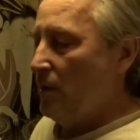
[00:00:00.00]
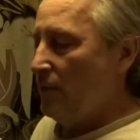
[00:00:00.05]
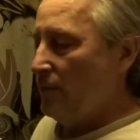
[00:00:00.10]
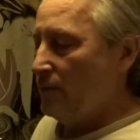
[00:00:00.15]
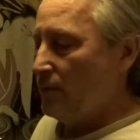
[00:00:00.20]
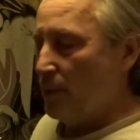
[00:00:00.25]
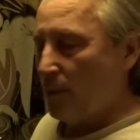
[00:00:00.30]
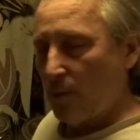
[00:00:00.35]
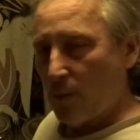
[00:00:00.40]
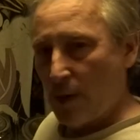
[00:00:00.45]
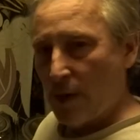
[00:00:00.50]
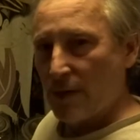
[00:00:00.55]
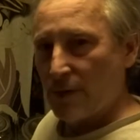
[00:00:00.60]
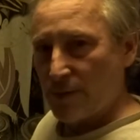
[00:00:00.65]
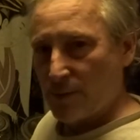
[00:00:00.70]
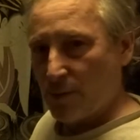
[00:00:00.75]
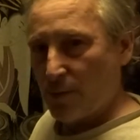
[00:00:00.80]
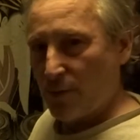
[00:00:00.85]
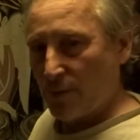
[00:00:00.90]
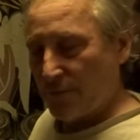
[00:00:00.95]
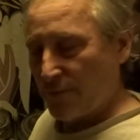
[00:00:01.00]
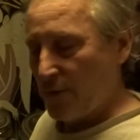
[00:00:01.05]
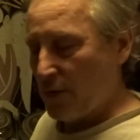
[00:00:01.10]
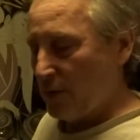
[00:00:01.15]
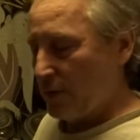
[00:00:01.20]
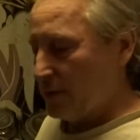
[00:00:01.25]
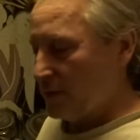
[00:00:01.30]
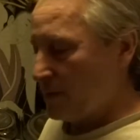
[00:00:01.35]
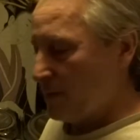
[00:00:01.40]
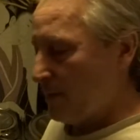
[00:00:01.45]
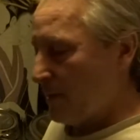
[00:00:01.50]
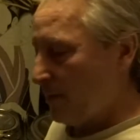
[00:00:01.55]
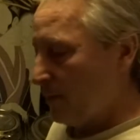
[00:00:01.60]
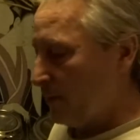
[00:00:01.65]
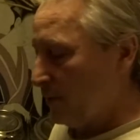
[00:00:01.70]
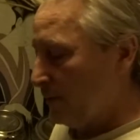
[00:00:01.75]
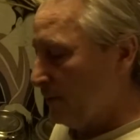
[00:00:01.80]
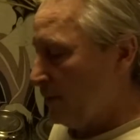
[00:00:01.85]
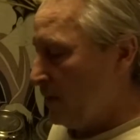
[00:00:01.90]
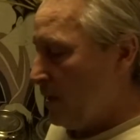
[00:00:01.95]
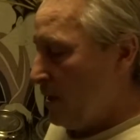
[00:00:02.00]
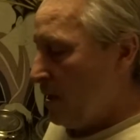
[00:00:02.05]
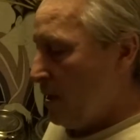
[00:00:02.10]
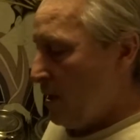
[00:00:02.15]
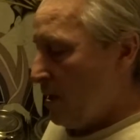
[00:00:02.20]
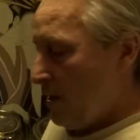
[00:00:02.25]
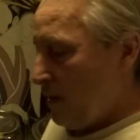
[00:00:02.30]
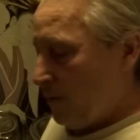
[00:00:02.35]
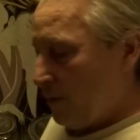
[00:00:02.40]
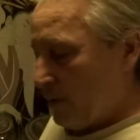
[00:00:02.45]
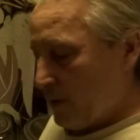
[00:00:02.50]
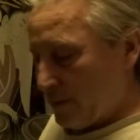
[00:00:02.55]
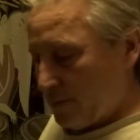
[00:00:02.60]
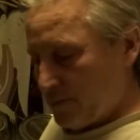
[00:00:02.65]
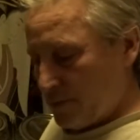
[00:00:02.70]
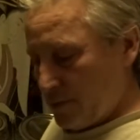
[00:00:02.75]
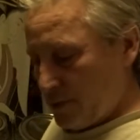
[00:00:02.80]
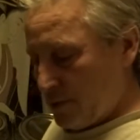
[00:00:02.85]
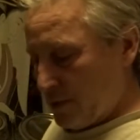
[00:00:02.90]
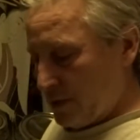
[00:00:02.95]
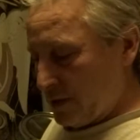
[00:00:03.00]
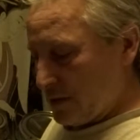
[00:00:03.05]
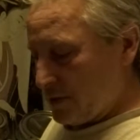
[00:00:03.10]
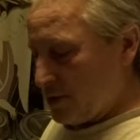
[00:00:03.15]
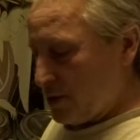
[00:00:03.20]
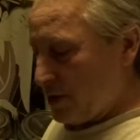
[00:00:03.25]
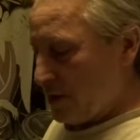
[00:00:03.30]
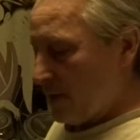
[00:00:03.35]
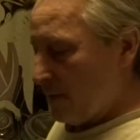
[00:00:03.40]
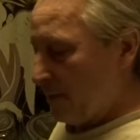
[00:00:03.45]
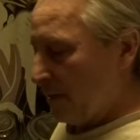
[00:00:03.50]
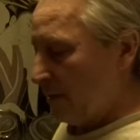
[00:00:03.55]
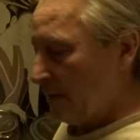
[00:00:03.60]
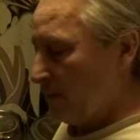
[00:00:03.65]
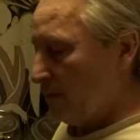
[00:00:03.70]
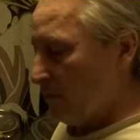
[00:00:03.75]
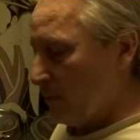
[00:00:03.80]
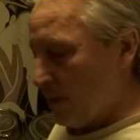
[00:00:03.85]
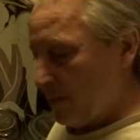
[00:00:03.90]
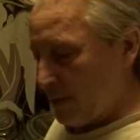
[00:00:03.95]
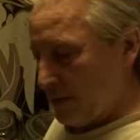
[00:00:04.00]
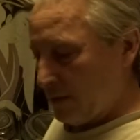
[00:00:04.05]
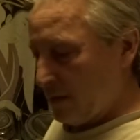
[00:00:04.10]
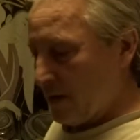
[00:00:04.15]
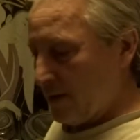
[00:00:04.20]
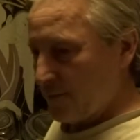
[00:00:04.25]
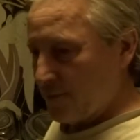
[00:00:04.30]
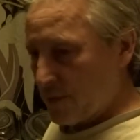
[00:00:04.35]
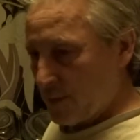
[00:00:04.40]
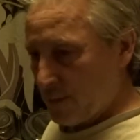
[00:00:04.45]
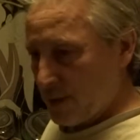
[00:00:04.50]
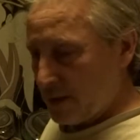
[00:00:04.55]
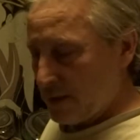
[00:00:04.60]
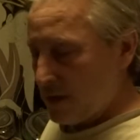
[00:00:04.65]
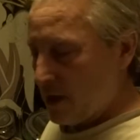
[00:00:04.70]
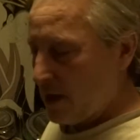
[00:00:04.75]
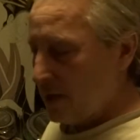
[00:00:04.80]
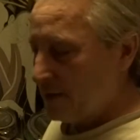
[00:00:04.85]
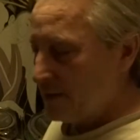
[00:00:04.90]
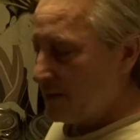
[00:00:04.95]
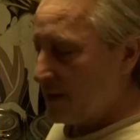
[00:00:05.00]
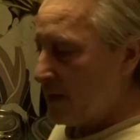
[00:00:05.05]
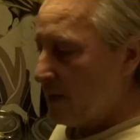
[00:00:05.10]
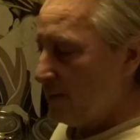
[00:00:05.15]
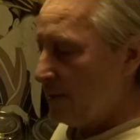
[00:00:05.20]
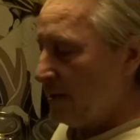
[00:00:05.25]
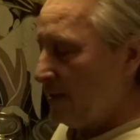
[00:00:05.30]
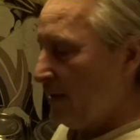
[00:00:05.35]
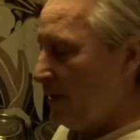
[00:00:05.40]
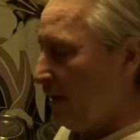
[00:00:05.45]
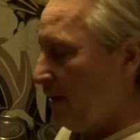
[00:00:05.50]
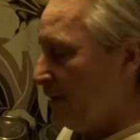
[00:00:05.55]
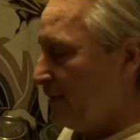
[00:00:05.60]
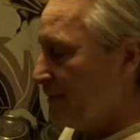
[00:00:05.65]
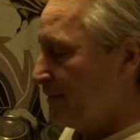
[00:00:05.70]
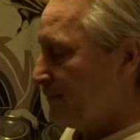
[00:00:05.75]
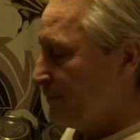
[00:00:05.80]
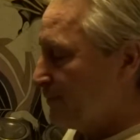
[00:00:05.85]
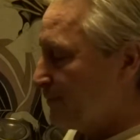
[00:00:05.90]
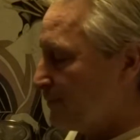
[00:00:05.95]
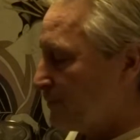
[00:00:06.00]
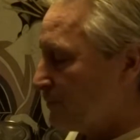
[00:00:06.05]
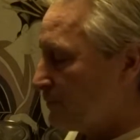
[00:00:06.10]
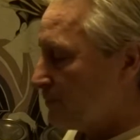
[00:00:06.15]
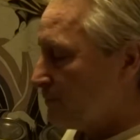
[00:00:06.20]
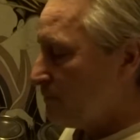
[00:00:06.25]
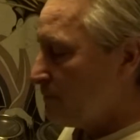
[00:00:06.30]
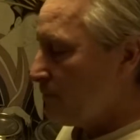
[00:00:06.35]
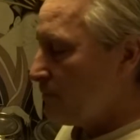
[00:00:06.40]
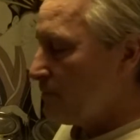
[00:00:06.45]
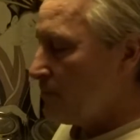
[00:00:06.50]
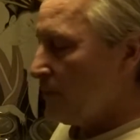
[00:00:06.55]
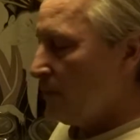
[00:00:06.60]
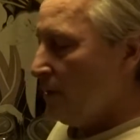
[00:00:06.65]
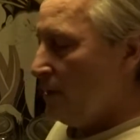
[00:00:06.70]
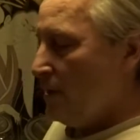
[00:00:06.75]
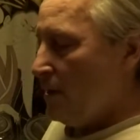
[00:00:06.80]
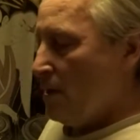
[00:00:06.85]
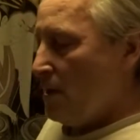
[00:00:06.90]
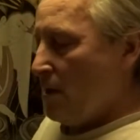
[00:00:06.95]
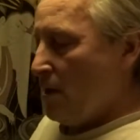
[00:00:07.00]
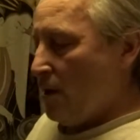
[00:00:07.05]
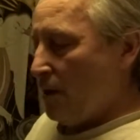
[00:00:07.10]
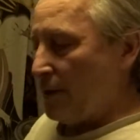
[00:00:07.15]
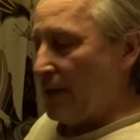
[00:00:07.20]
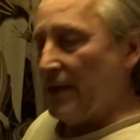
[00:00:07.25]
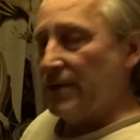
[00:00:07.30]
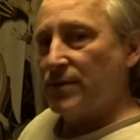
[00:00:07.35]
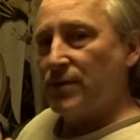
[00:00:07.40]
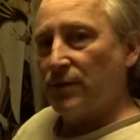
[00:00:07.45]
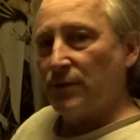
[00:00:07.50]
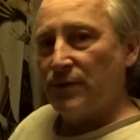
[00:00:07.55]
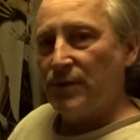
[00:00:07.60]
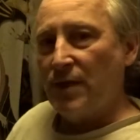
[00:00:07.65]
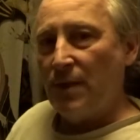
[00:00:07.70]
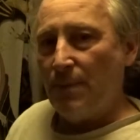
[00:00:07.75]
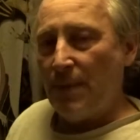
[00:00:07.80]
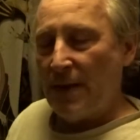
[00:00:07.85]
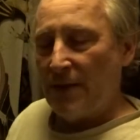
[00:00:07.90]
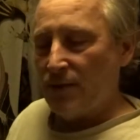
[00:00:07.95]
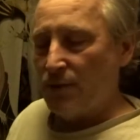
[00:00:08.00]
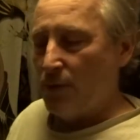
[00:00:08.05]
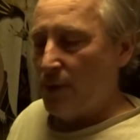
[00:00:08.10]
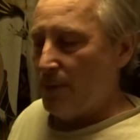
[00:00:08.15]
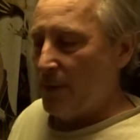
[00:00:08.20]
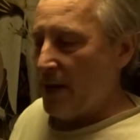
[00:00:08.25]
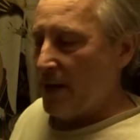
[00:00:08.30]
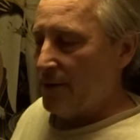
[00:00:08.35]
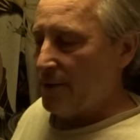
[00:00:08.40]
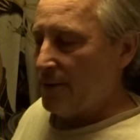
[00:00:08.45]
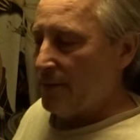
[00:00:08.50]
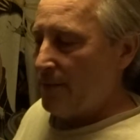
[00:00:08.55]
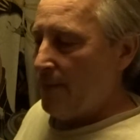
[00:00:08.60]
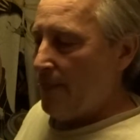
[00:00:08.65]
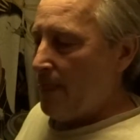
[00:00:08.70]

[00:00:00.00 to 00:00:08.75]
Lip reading: requires more focus on my part when I'm doing the G on my left, on my non-dominant hand. Okay, so let's get back to our pattern.